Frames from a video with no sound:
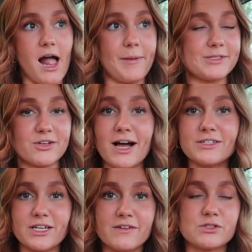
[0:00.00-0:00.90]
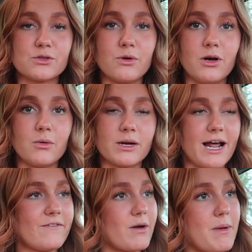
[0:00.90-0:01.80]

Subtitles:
It's our last day of school. We're gonna have our